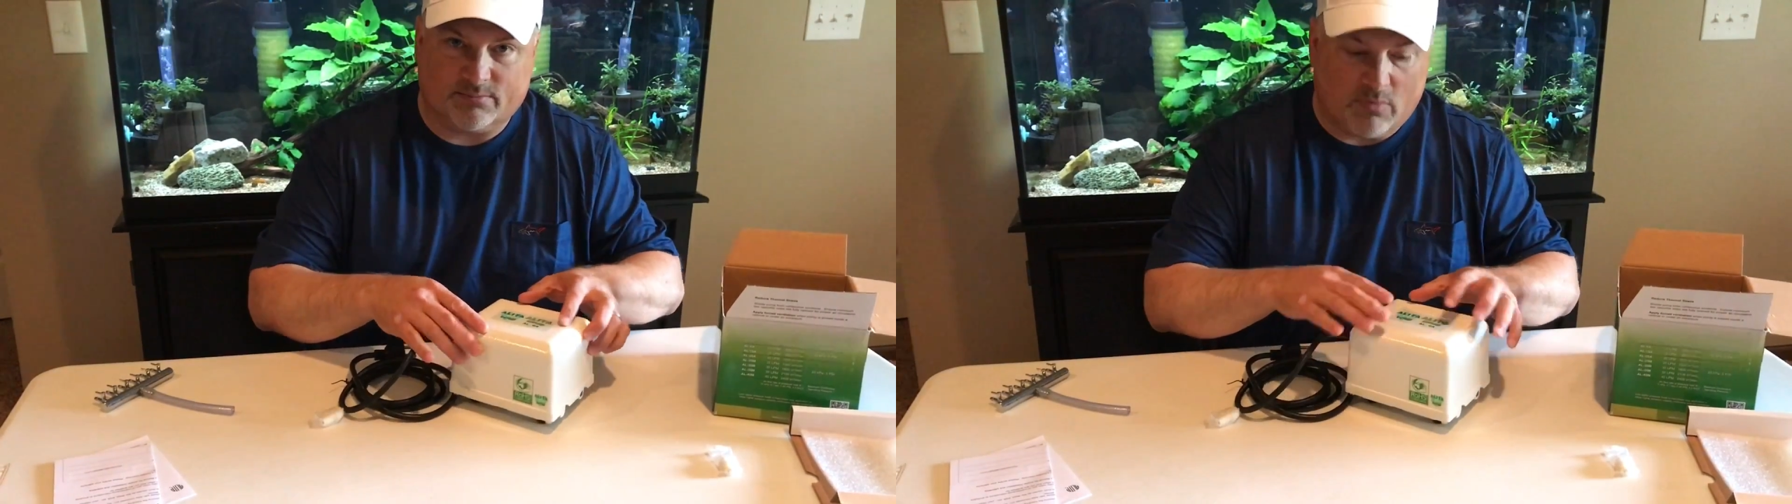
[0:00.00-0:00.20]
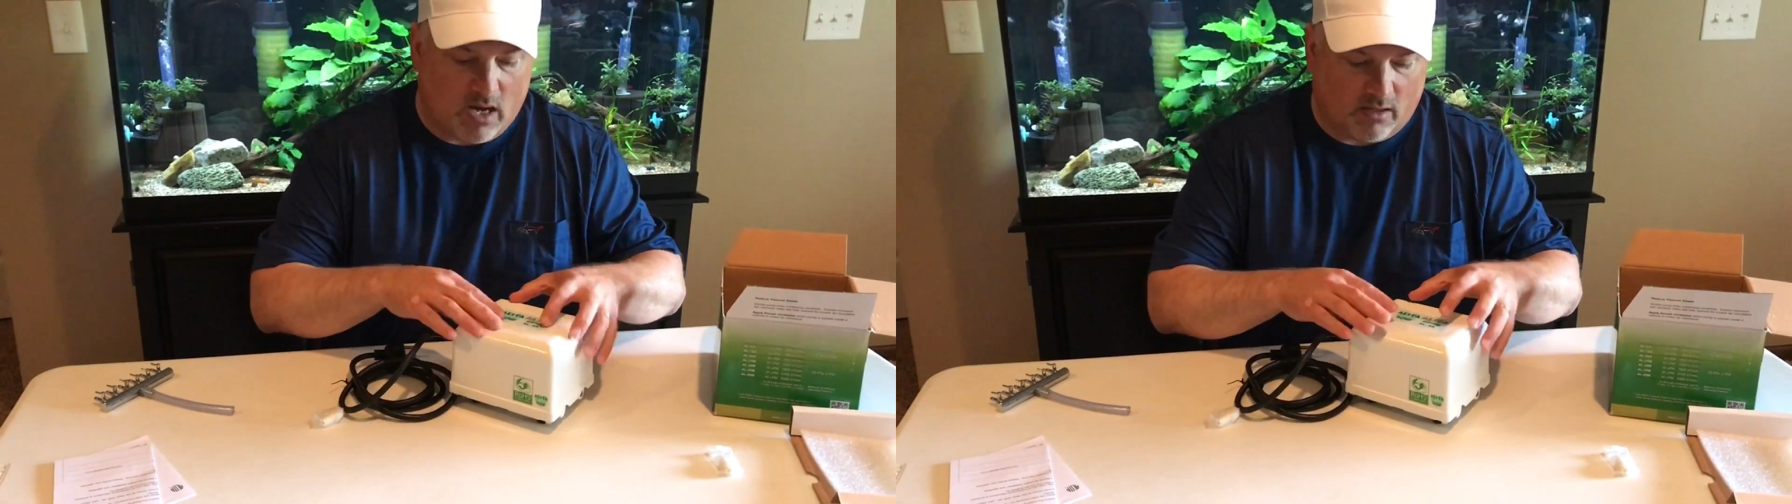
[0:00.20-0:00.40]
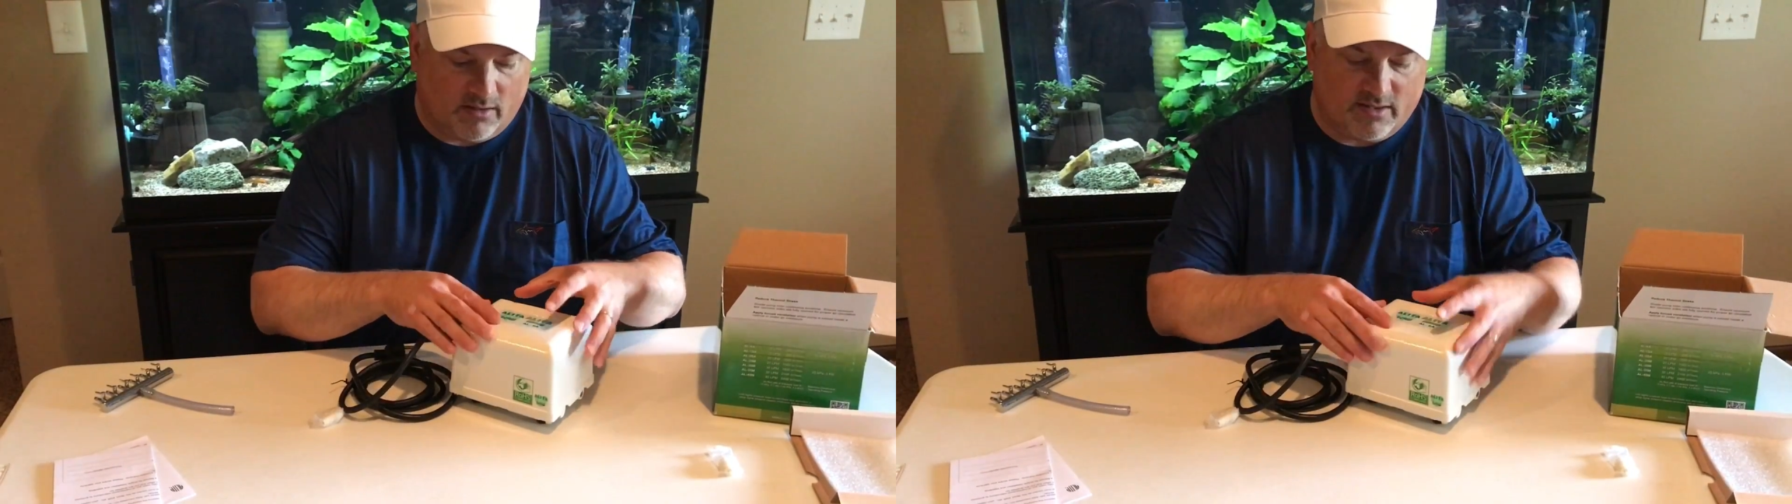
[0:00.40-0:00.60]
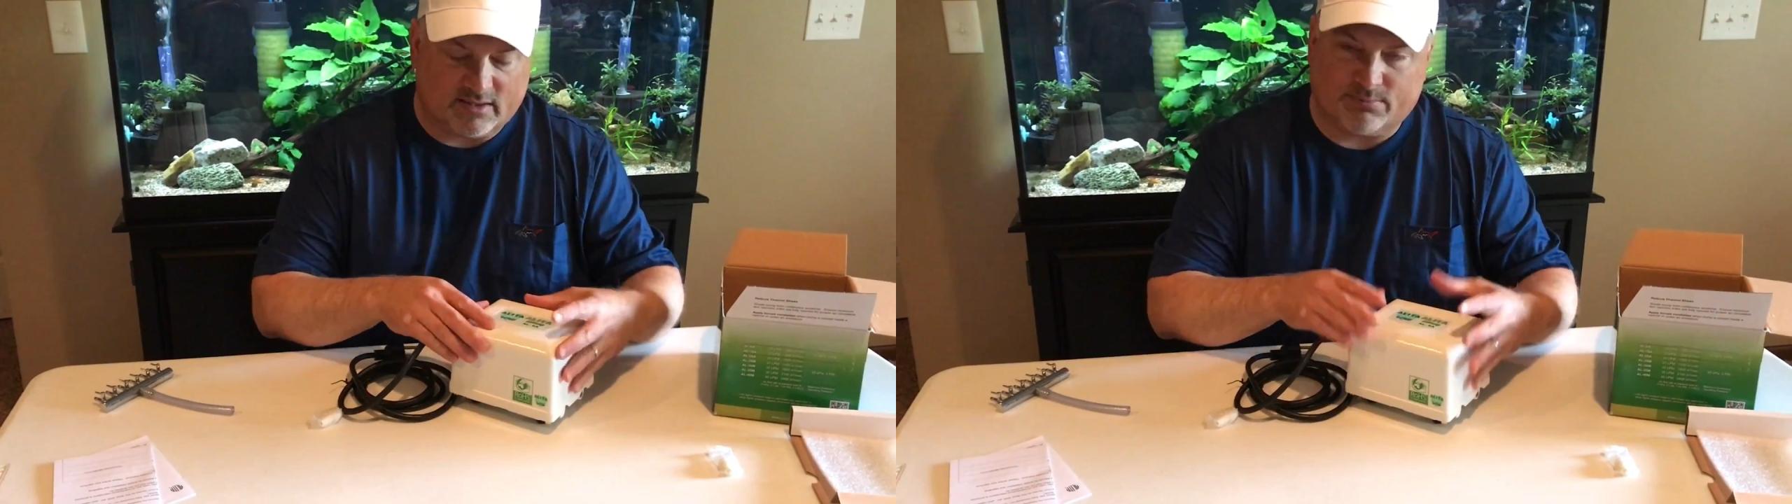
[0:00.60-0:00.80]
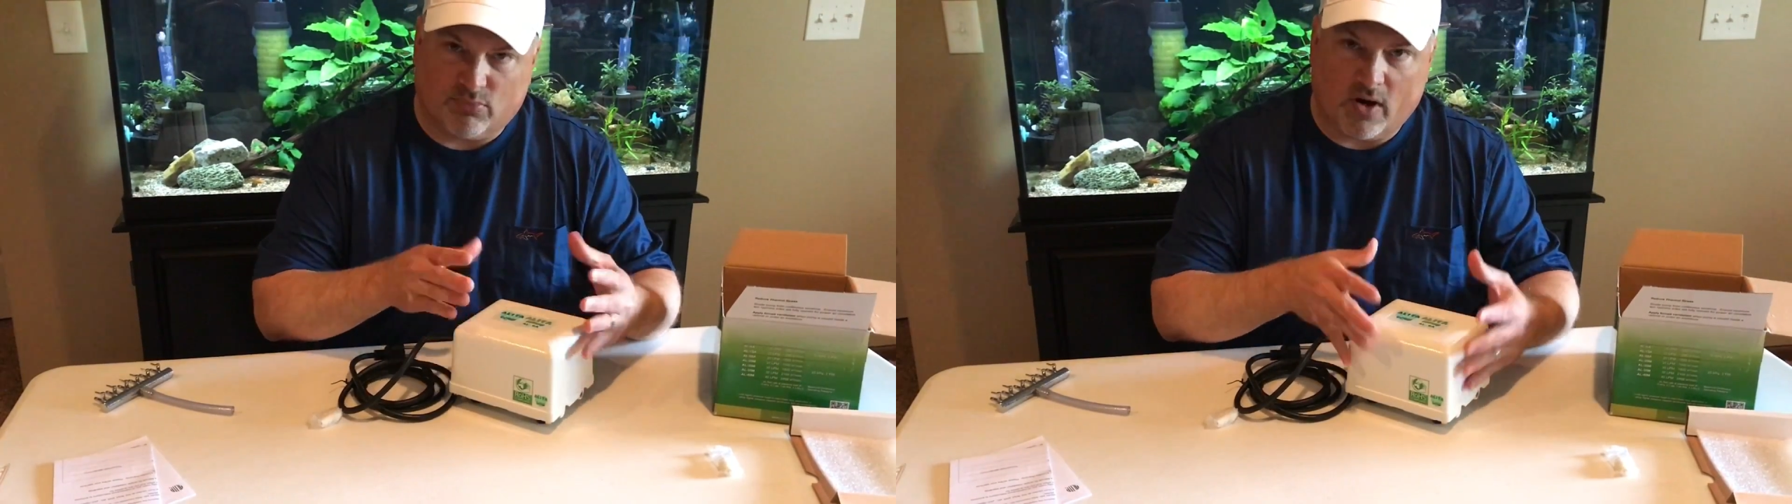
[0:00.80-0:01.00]
model and
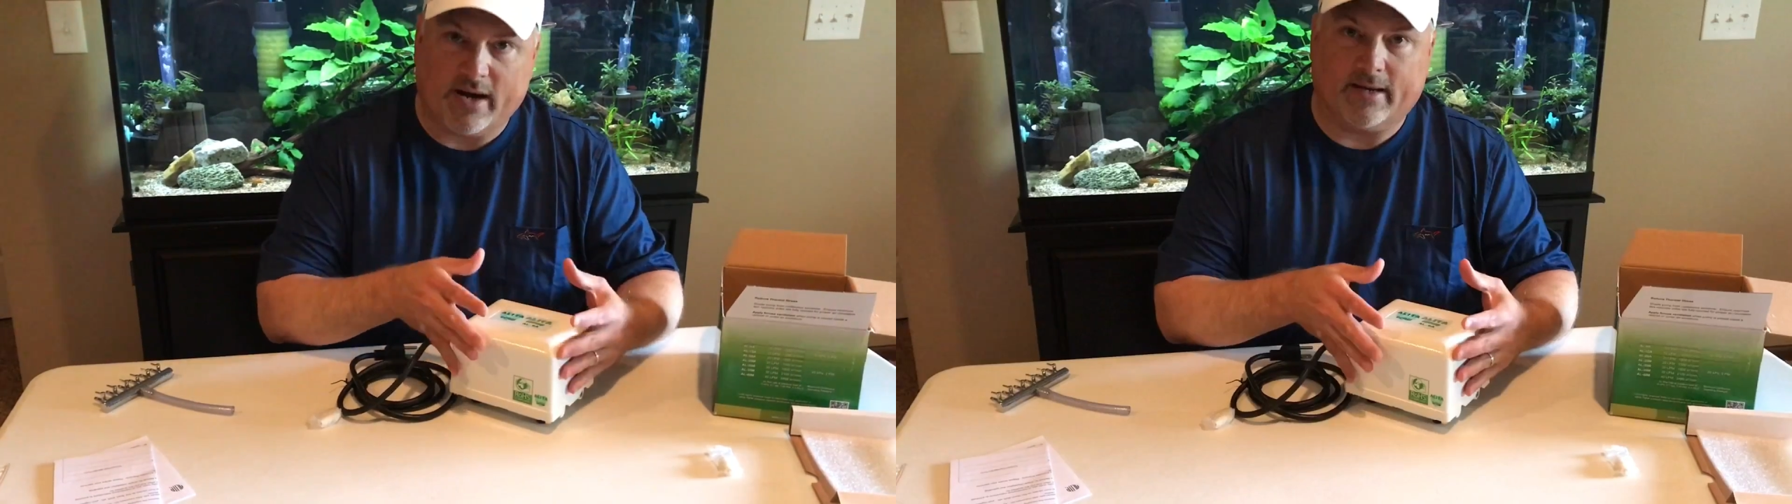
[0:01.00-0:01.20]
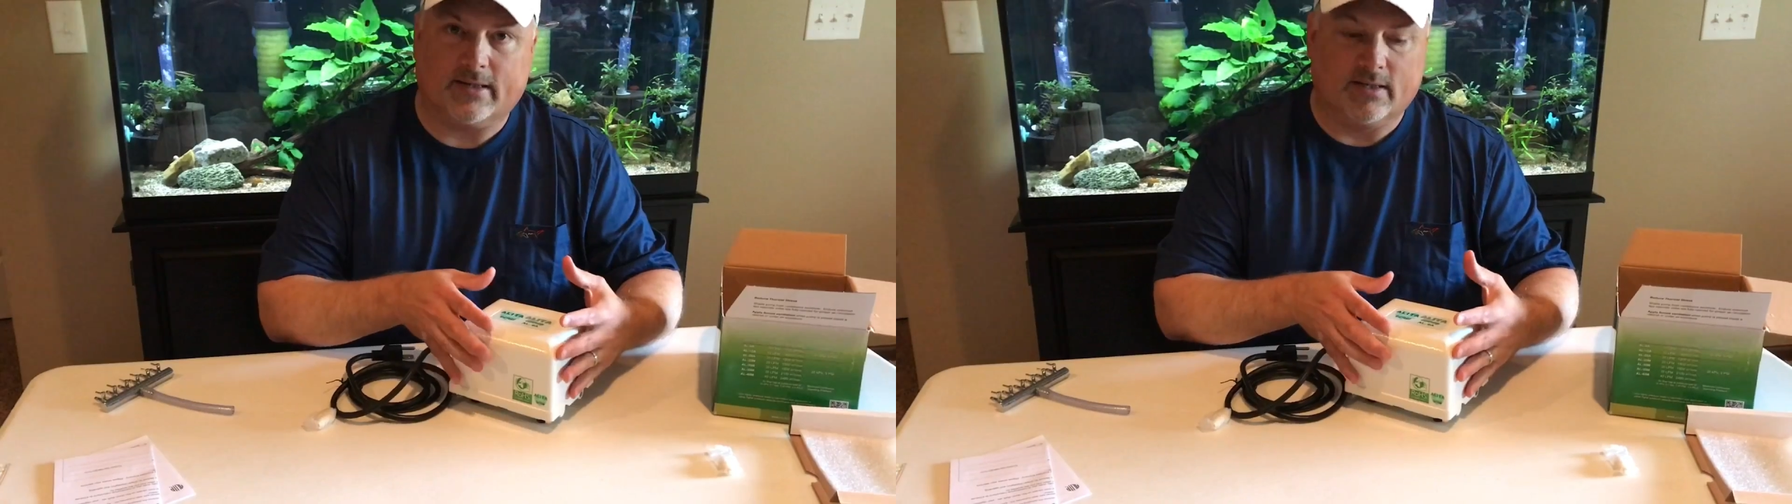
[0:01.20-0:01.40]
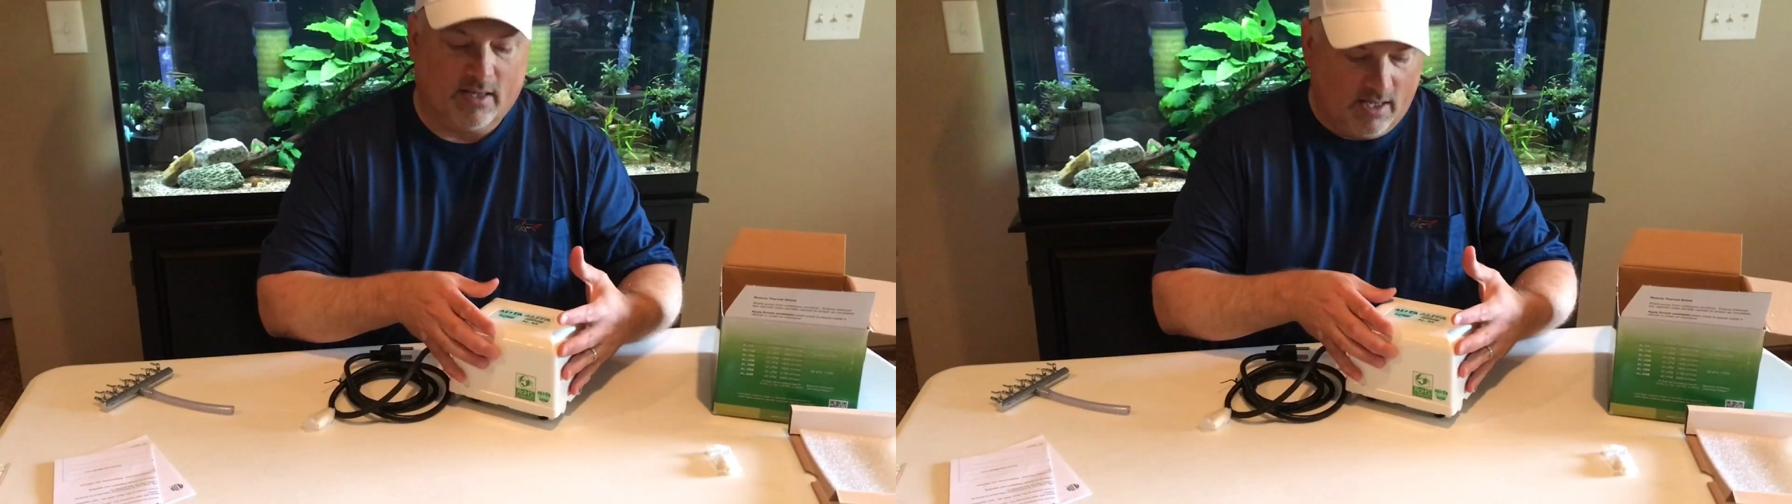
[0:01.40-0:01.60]
this brand,